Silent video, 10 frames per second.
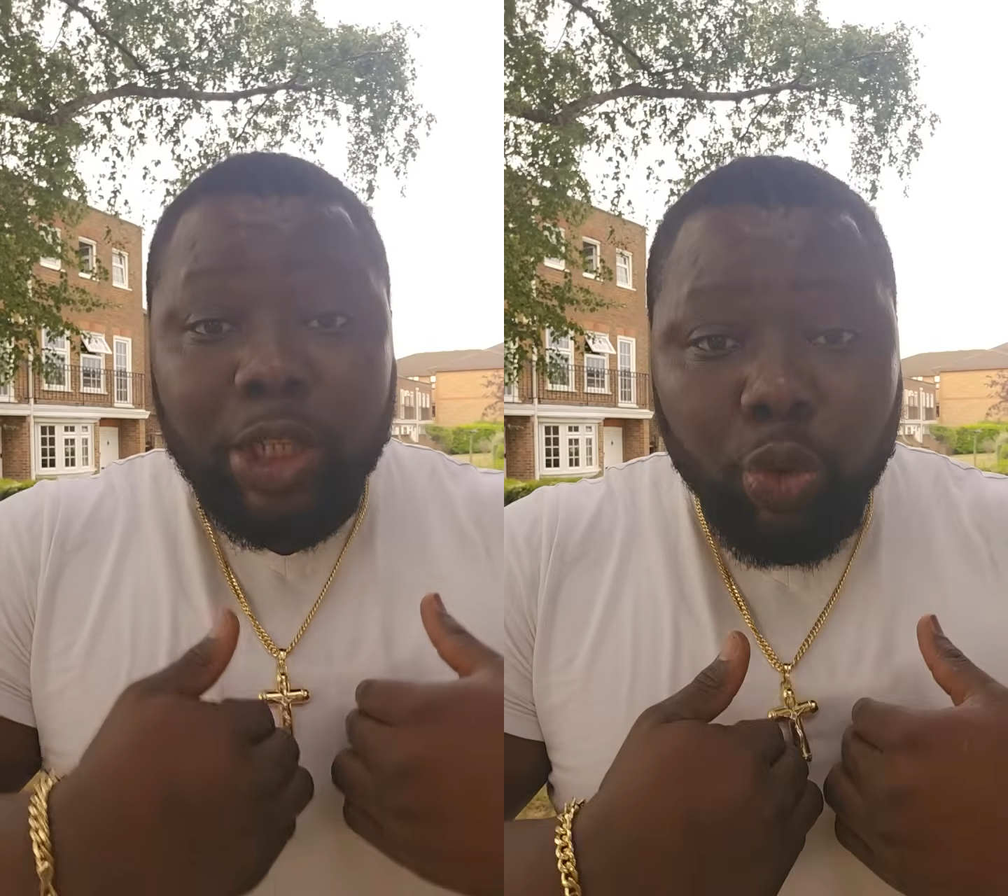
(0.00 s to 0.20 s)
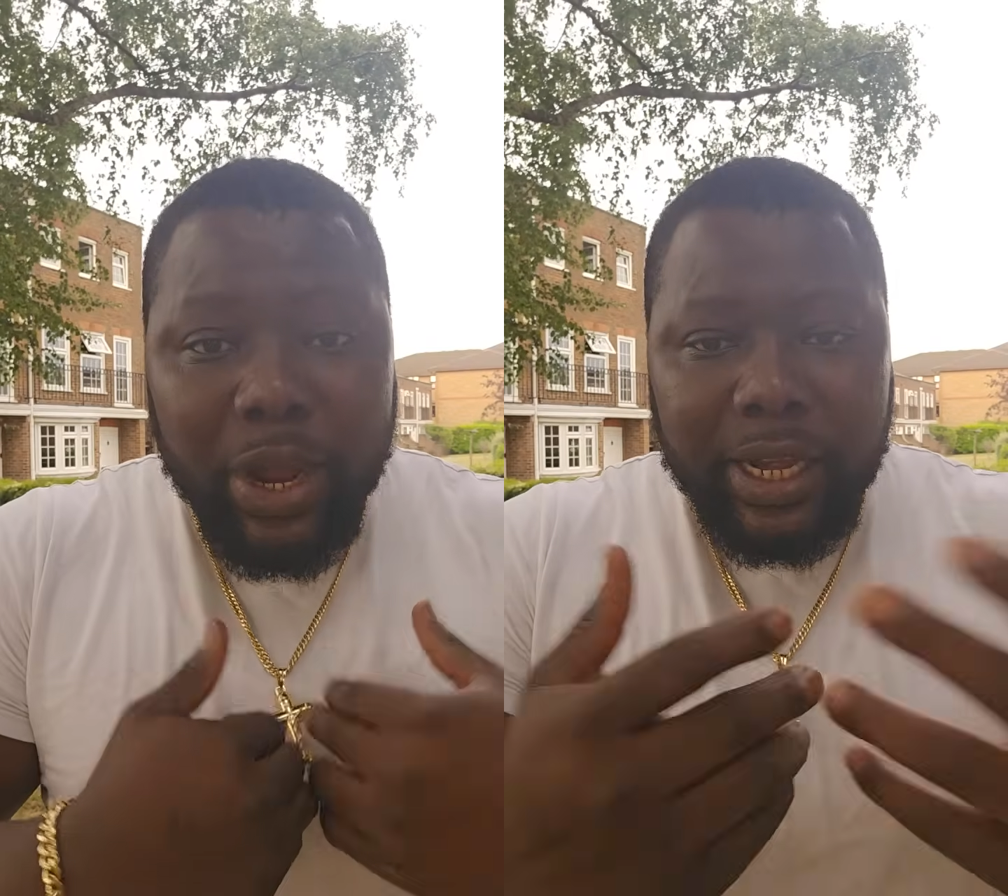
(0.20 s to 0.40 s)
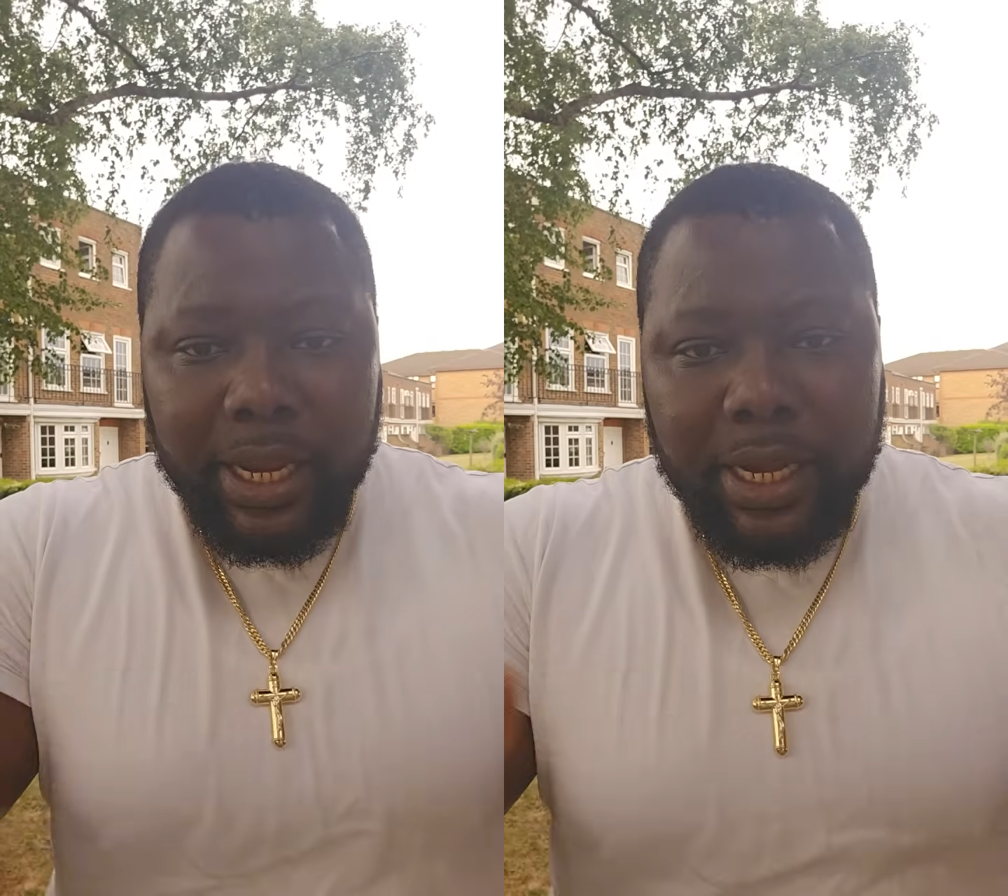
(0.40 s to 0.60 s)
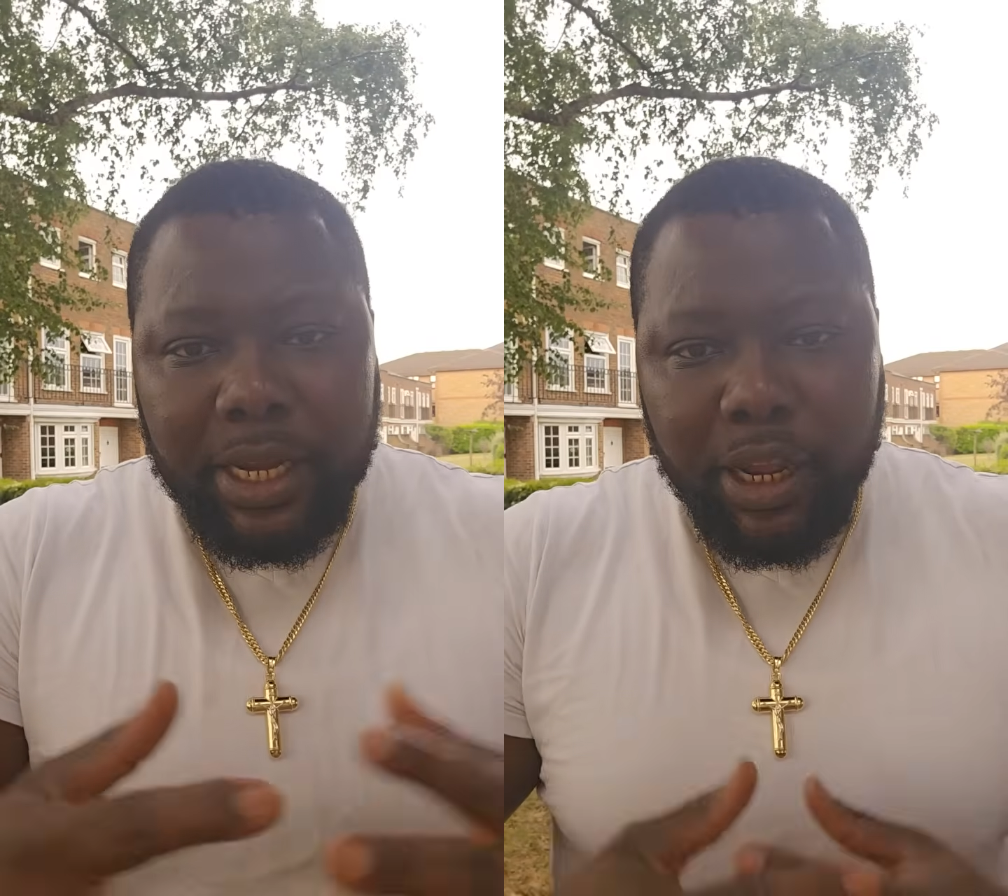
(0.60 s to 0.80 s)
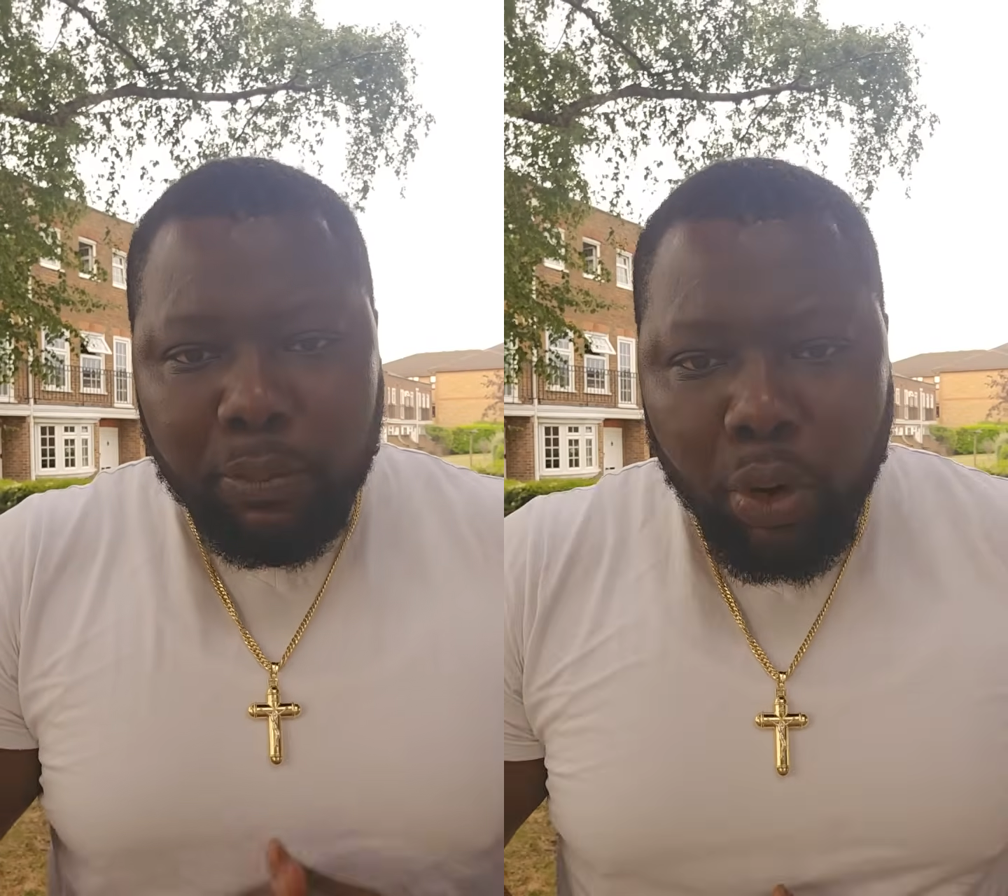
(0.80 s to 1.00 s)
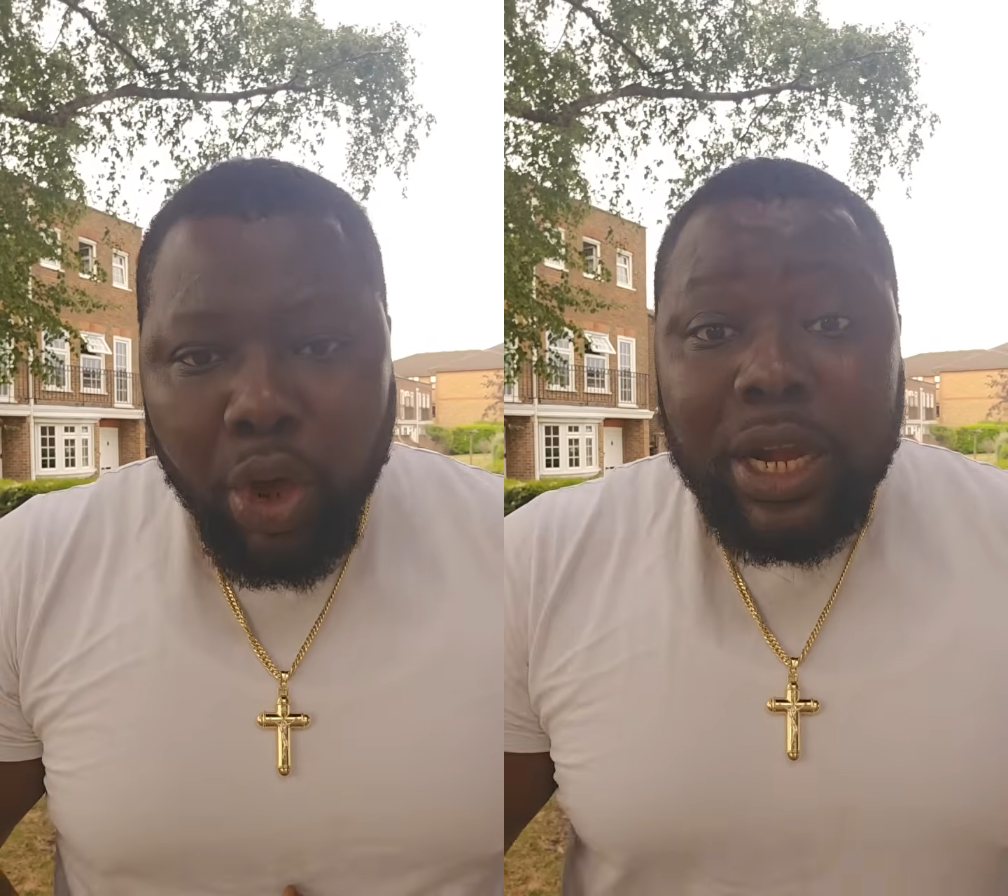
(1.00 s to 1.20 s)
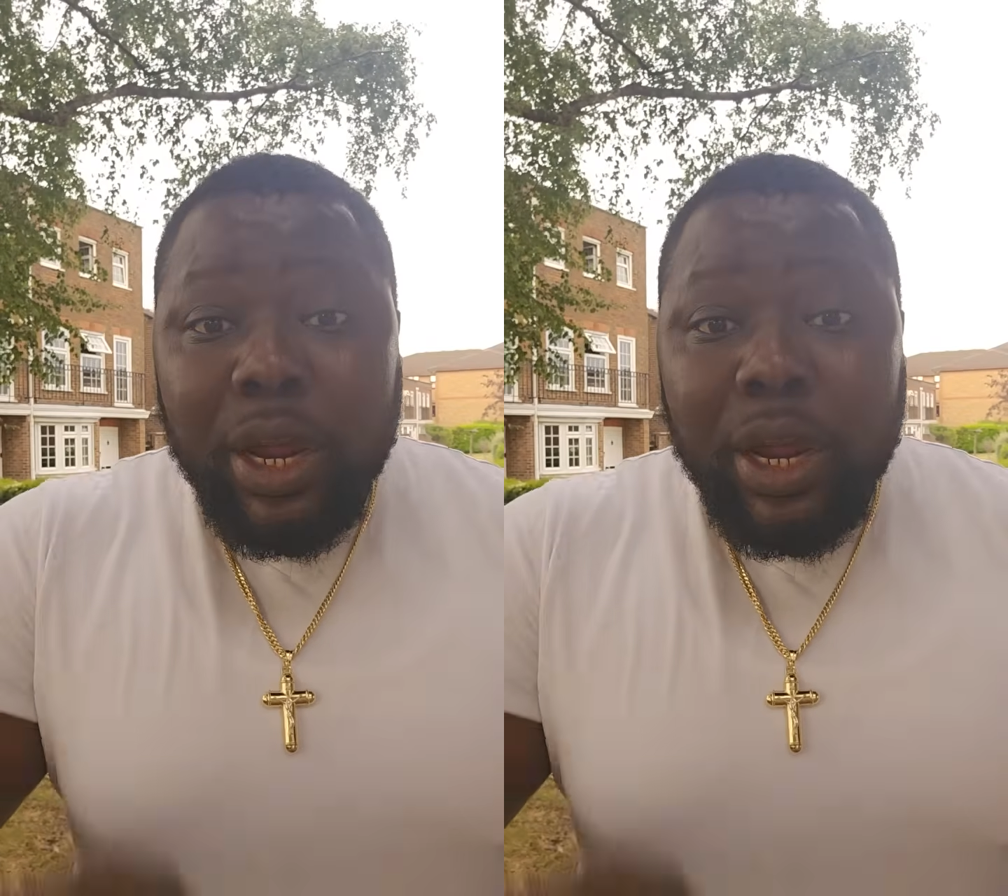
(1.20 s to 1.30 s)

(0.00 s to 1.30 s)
is we, the Indigo.